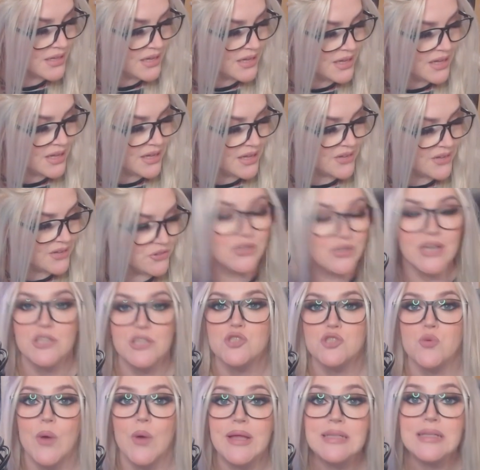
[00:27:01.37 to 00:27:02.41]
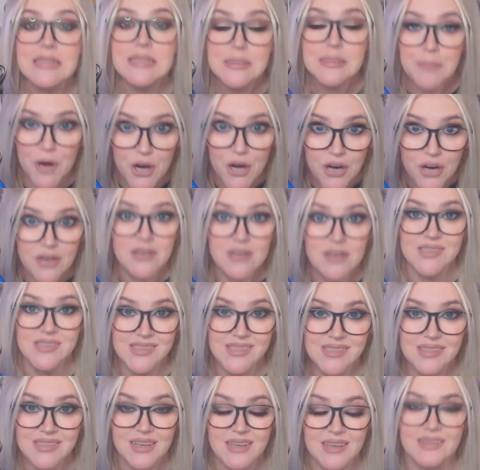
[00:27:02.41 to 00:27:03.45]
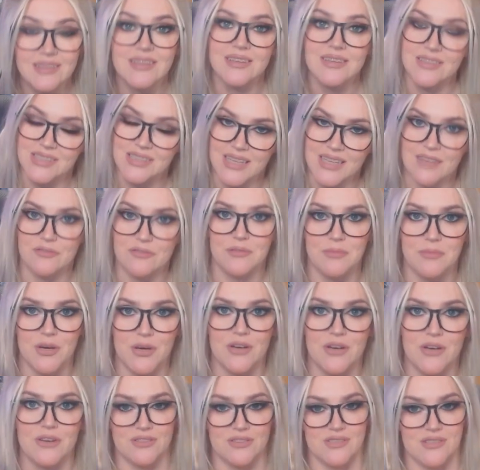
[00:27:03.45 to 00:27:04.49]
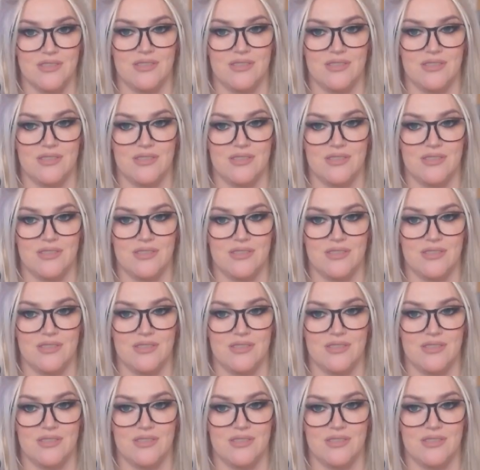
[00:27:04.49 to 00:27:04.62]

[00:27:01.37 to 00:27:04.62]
You get 20 pairs and they're £7.